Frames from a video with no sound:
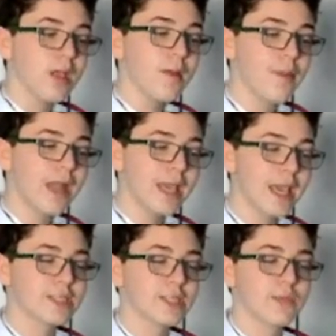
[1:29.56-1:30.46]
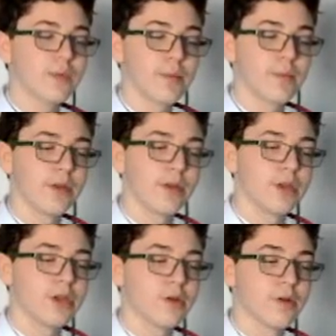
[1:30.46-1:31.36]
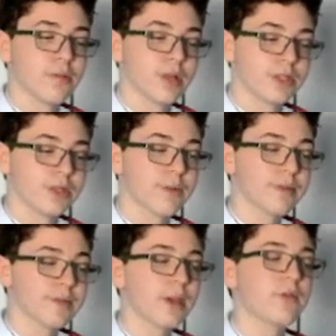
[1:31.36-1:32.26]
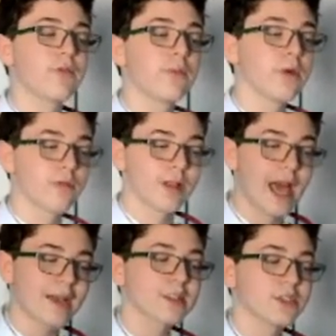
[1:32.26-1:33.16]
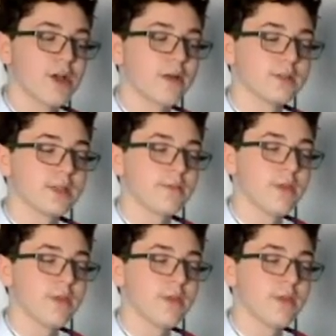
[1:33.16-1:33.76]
Medications will be put into your bloodstream to make you feel more relaxed and drowsy.